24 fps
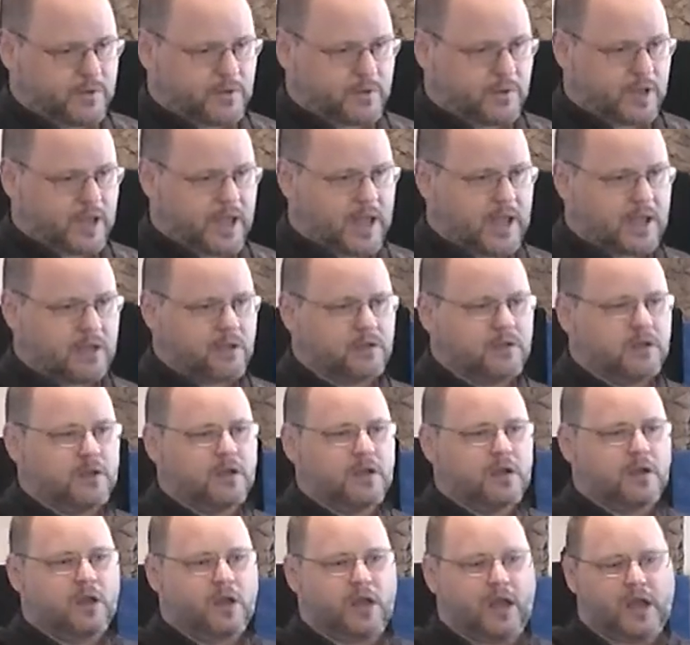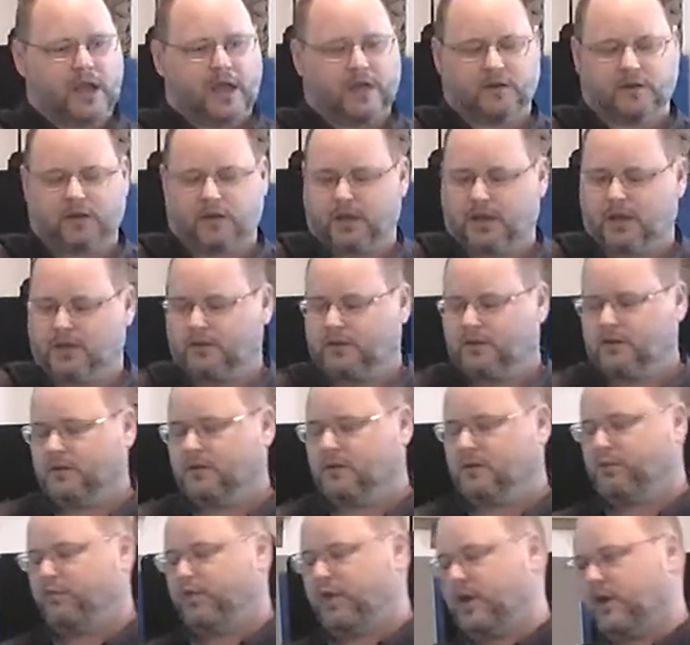Okay? And, and
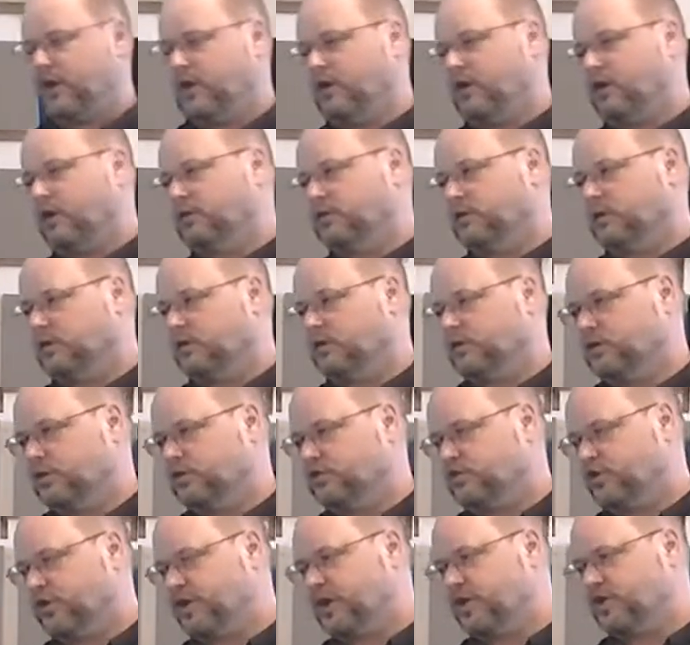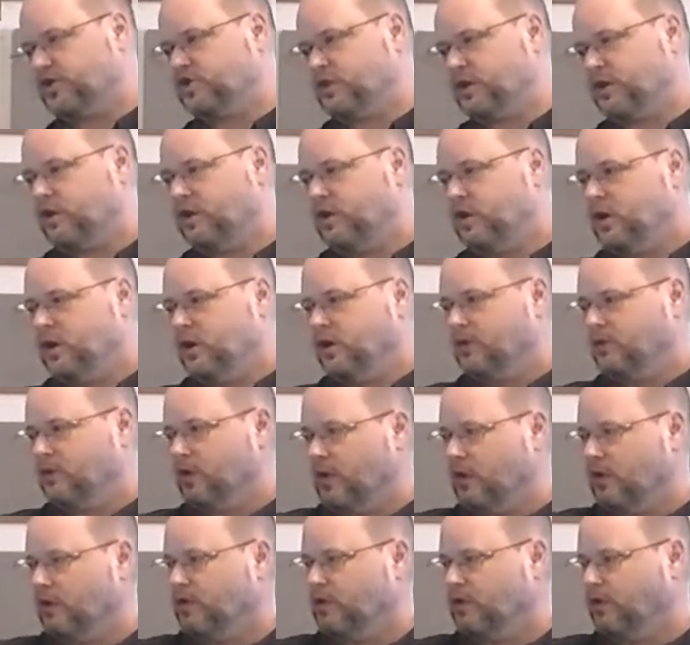depending on the, the tradition,
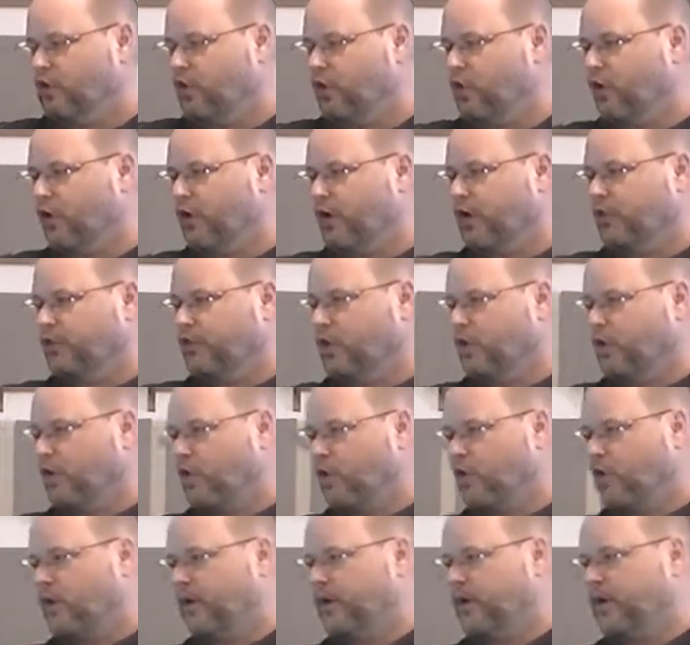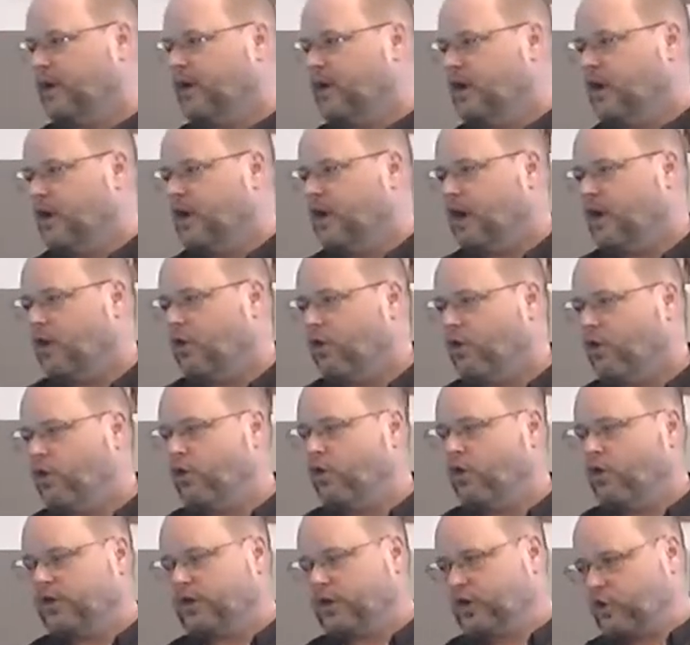the, the cord on the horn
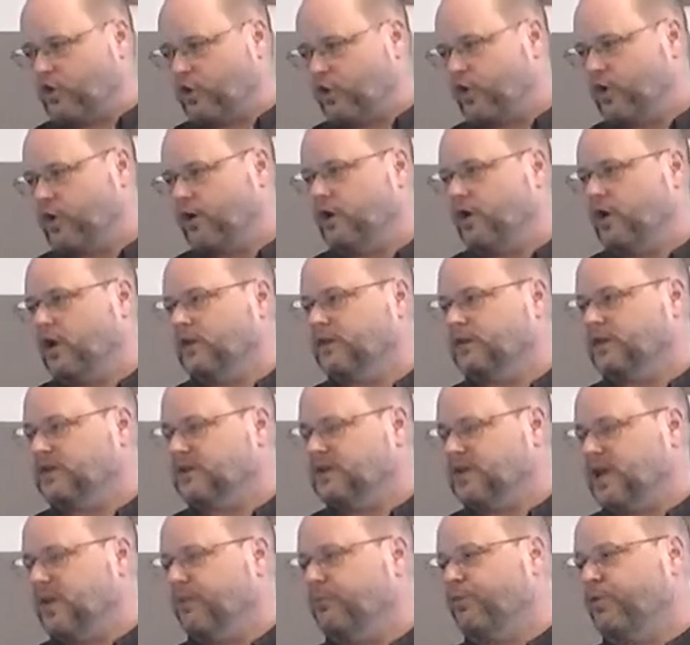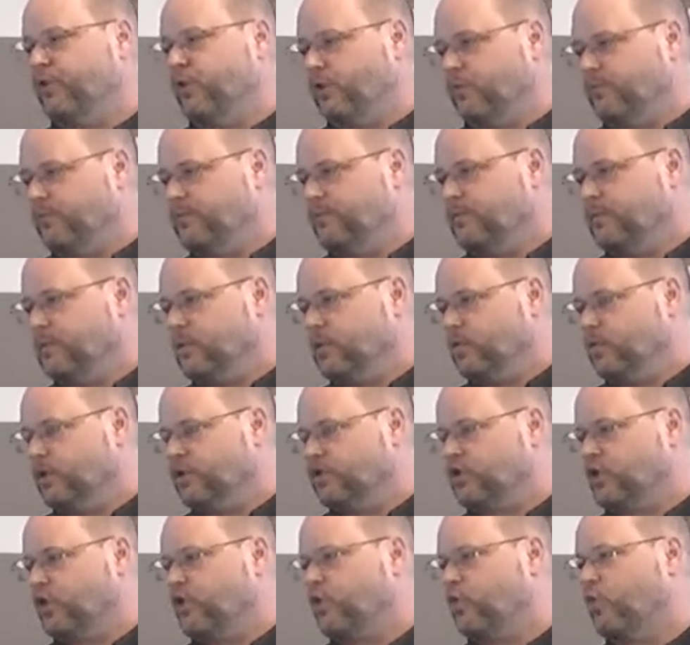or the cord on the temple would
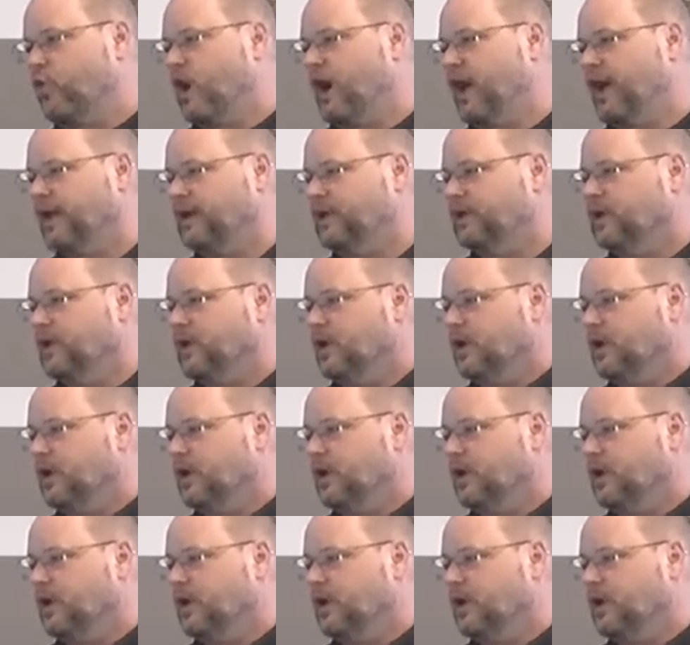turn white.